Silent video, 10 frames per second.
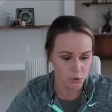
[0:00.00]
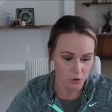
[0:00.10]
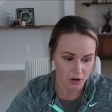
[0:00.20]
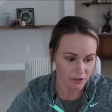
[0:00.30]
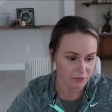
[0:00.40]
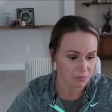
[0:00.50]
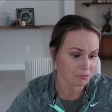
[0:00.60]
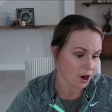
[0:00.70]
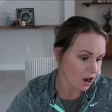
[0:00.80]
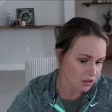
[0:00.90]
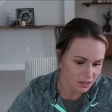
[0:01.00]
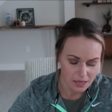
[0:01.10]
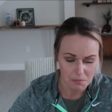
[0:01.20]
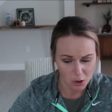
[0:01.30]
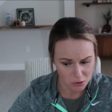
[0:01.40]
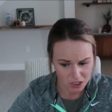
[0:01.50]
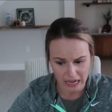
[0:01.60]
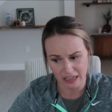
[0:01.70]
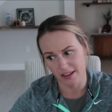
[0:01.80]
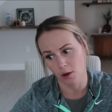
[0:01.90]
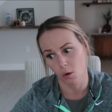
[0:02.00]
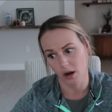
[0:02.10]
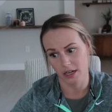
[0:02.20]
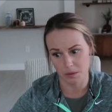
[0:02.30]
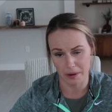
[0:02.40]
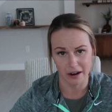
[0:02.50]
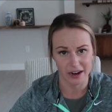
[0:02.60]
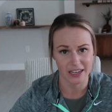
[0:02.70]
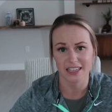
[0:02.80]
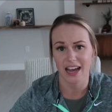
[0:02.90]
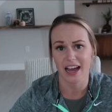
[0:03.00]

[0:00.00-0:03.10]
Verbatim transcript: sort of broccoli most likely or asparagus.